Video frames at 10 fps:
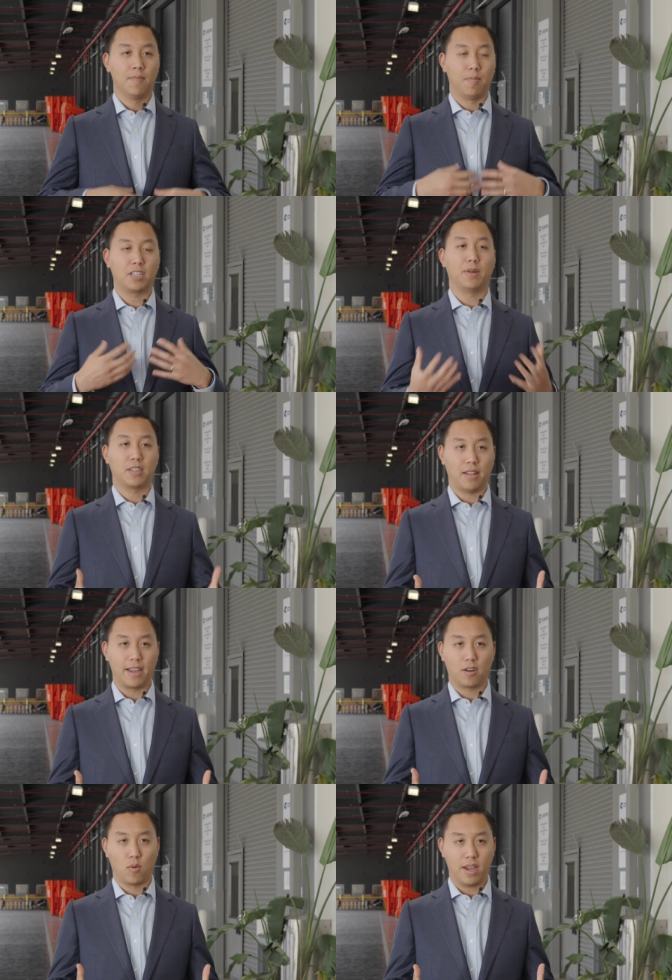much, much
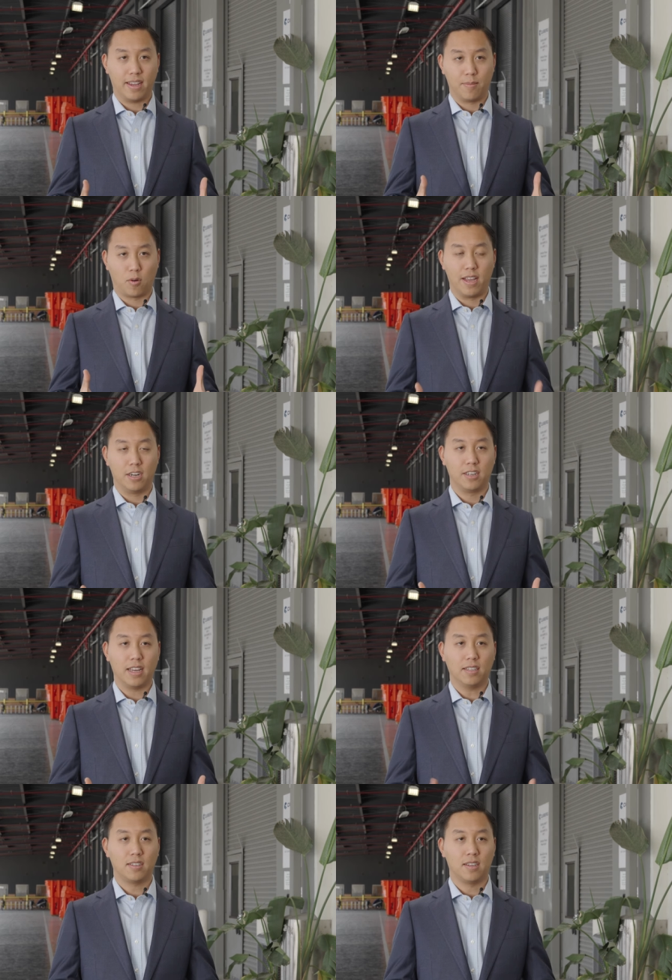lighter weight and more energy
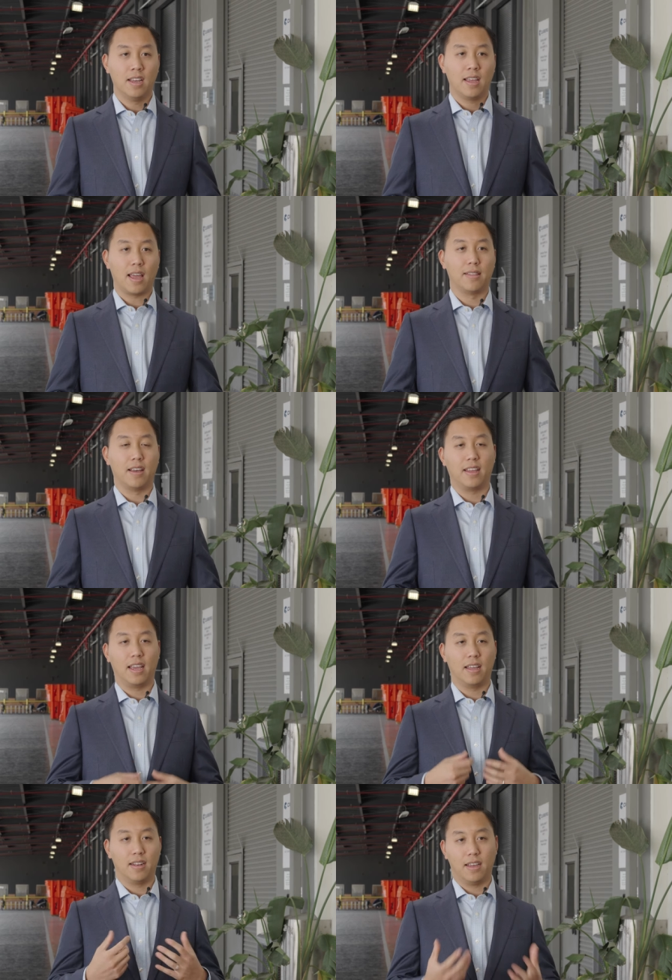dense, and then
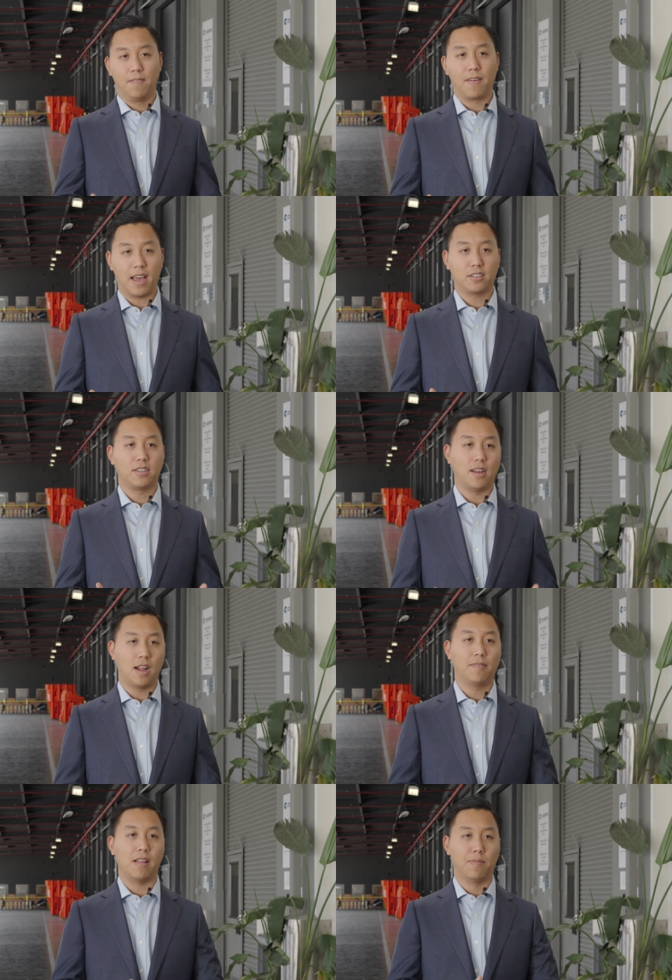an advanced
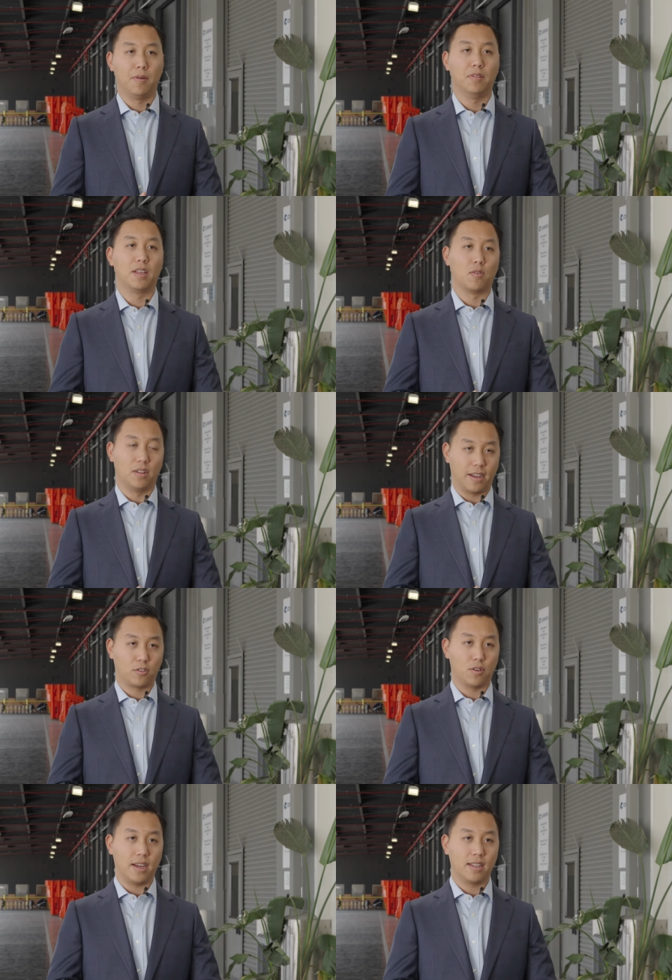non-flammable liquid
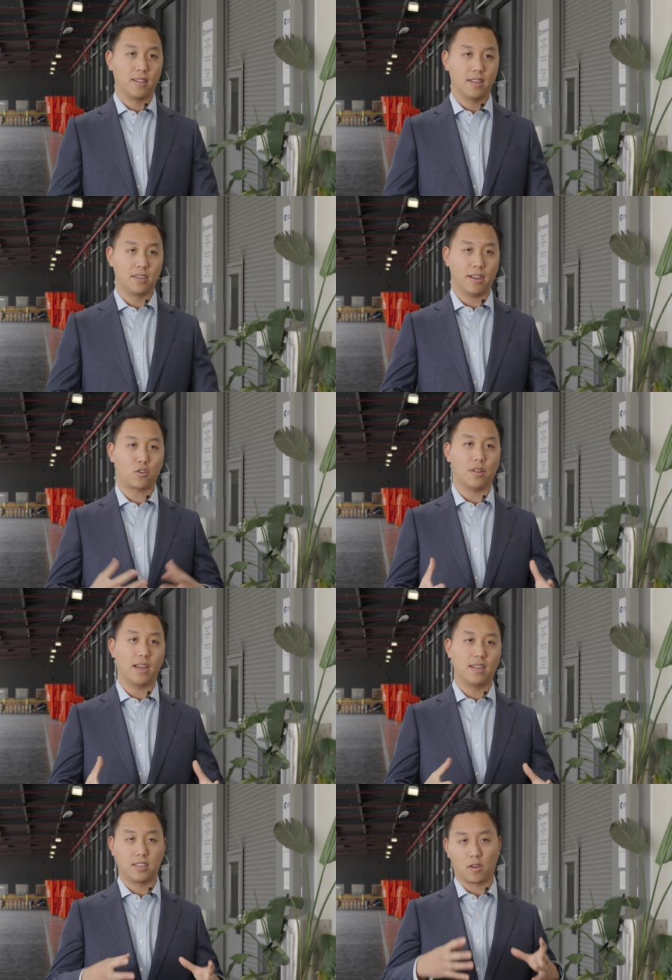electrolyte. This
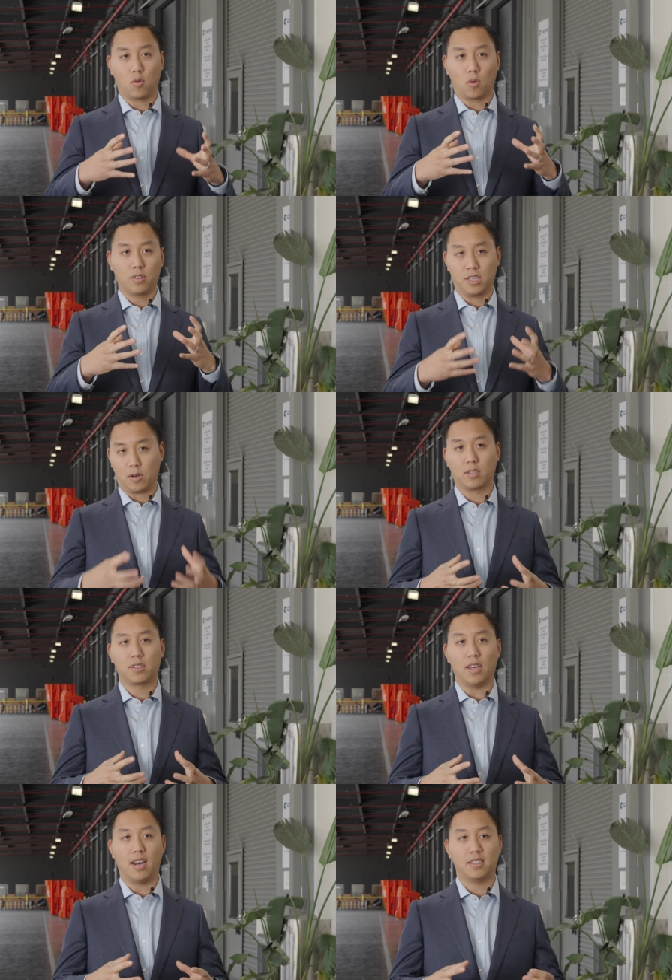electrolyte is the core secret
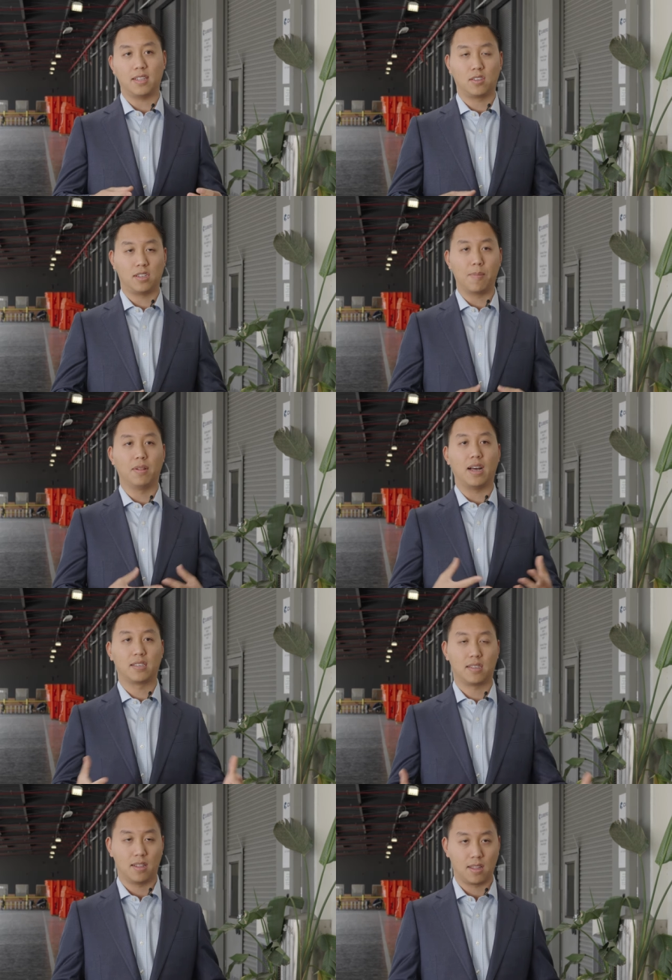sauce that
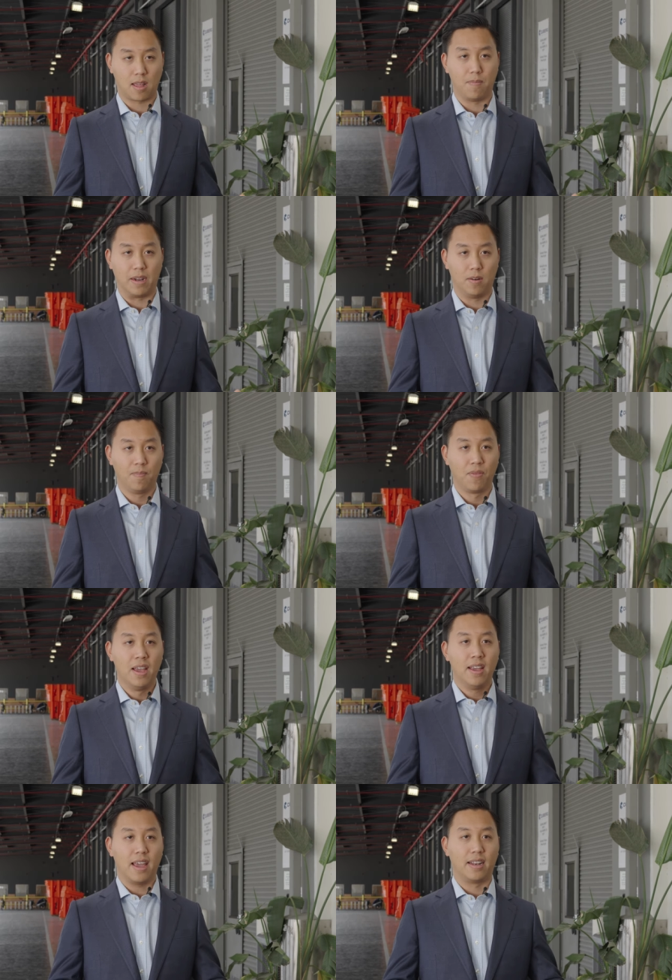stabilizes the lithium metal
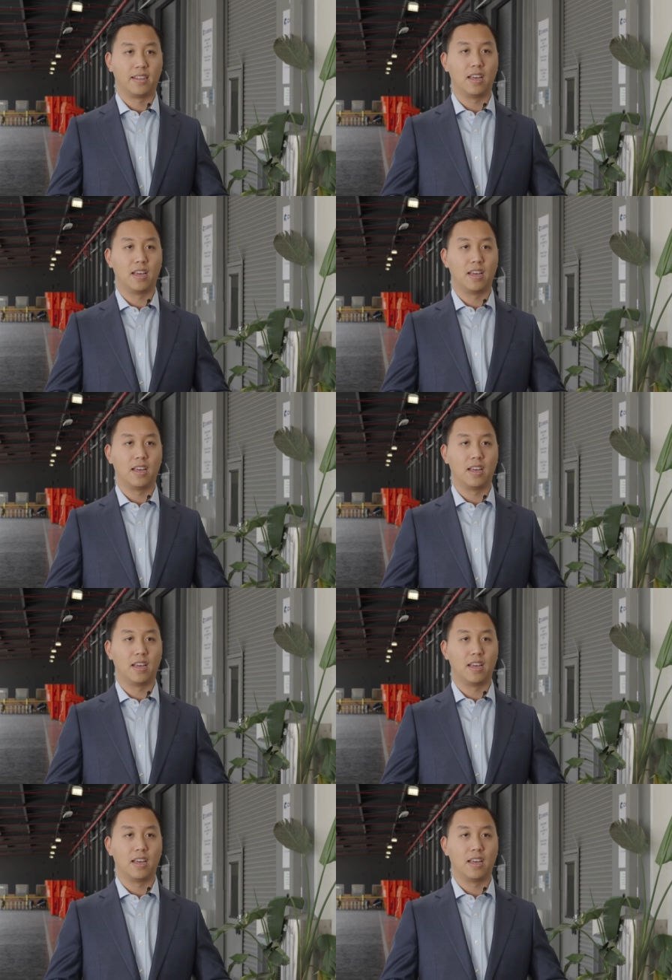and